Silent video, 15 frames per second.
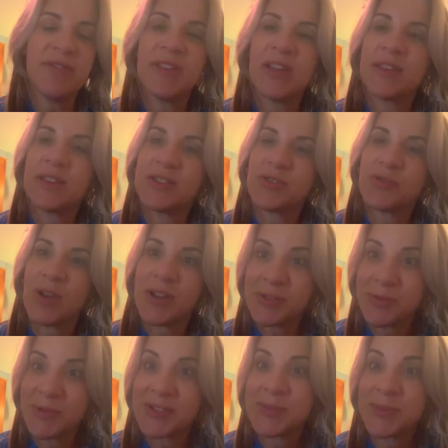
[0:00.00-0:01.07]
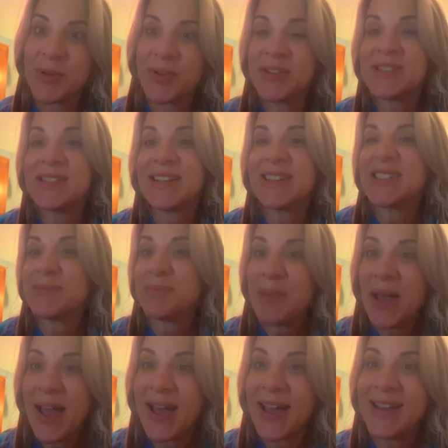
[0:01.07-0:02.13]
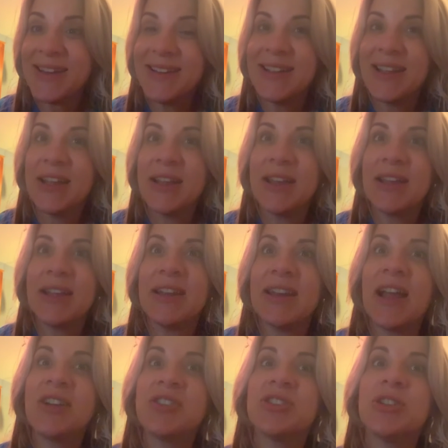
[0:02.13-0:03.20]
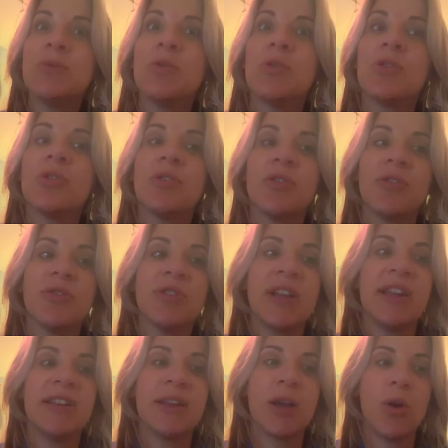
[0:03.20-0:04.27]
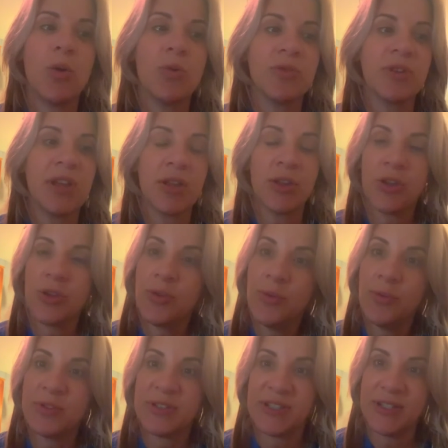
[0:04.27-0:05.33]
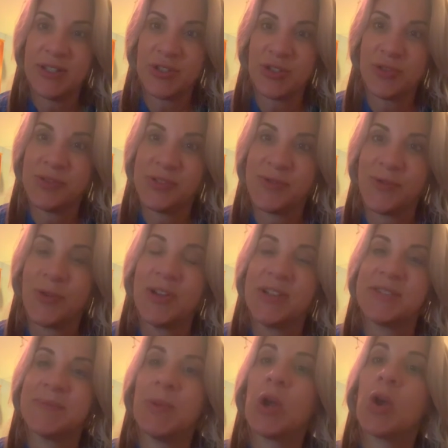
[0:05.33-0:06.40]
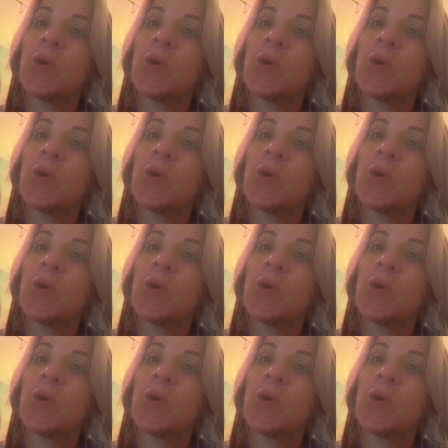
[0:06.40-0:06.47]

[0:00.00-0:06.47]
that the stress we're experiencing is bad, it actually will create not only acute issues for us, but